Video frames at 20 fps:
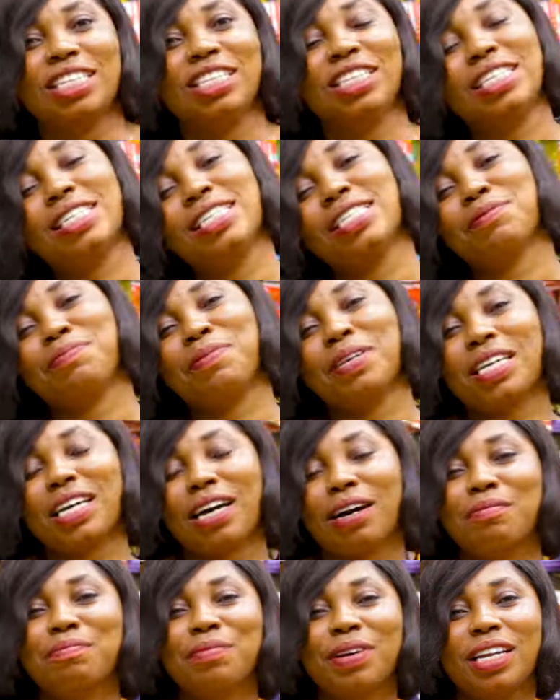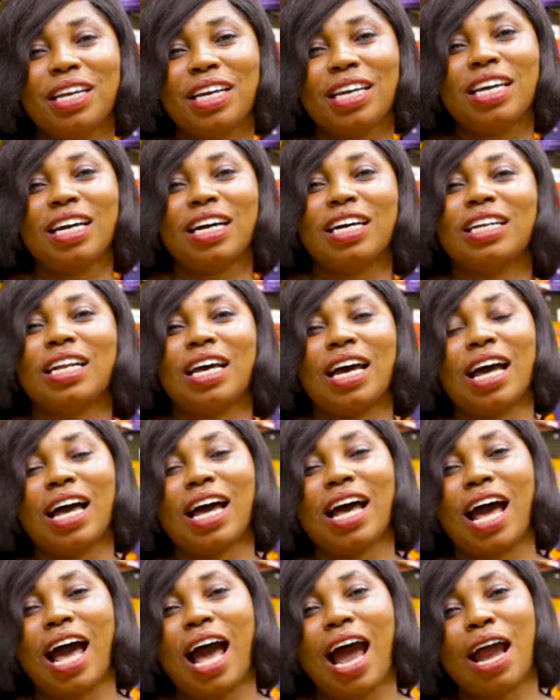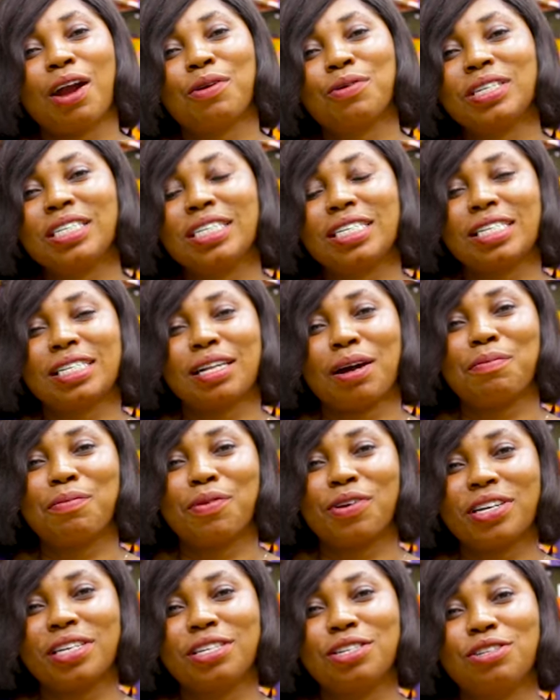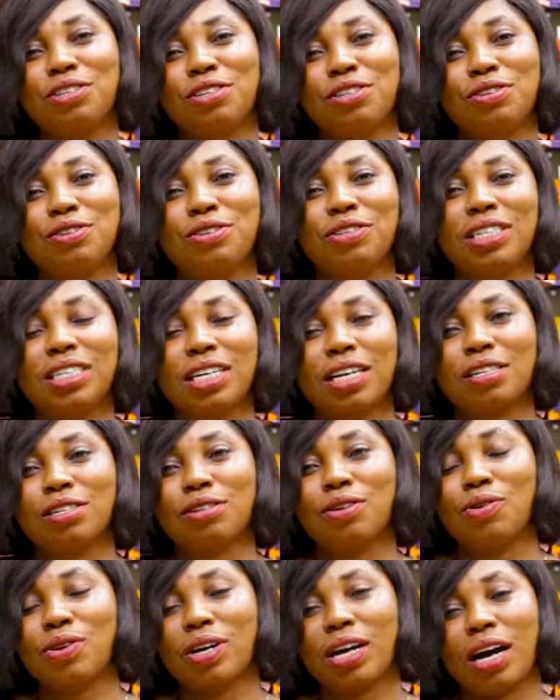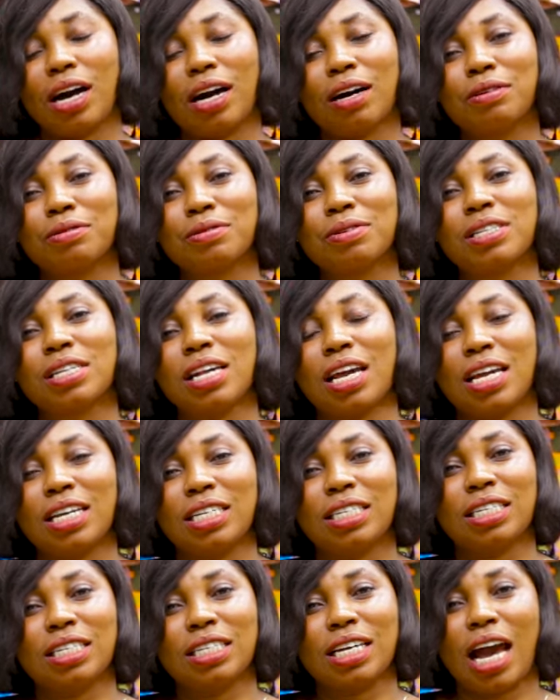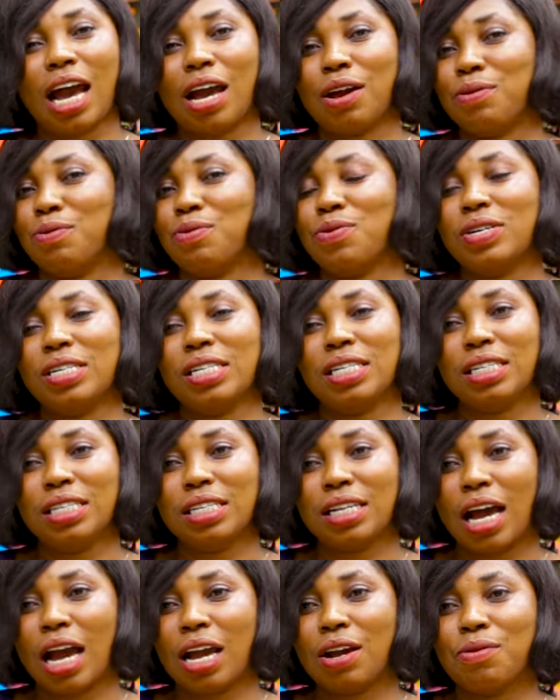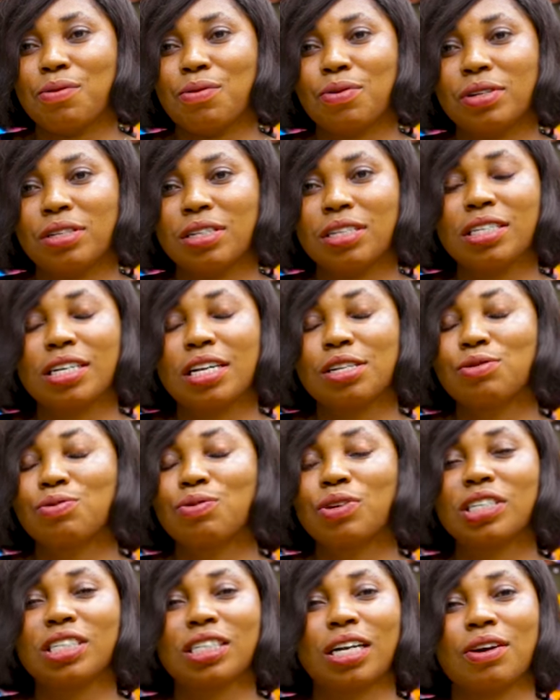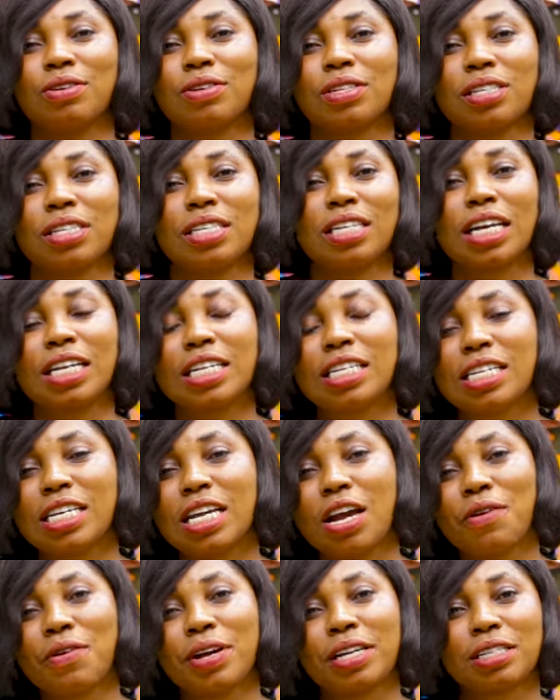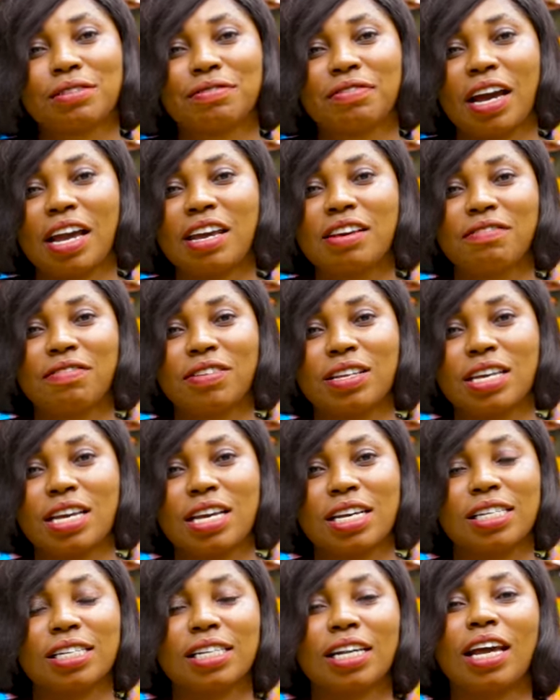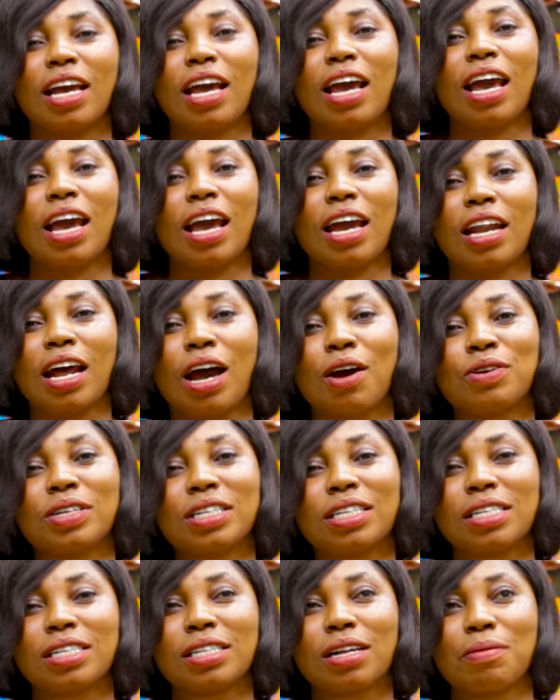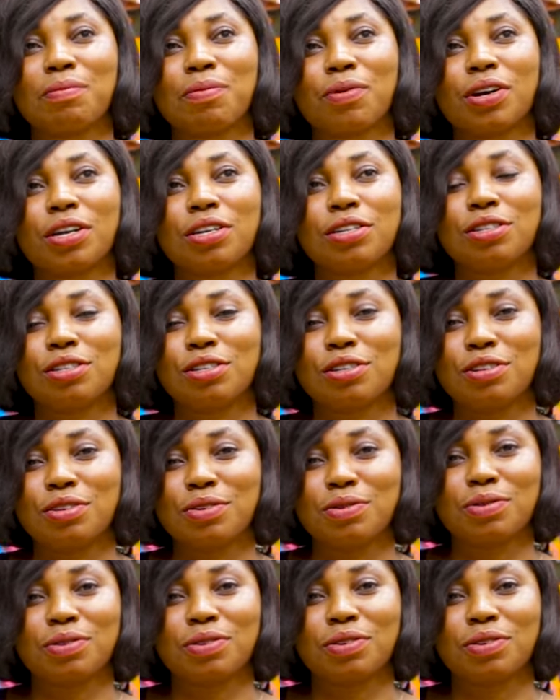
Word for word: GTP Company Ghana, I won't disappoint you. Just look out and I won't. I won't. Just watch out in the nearest five years and I won't disappoint you.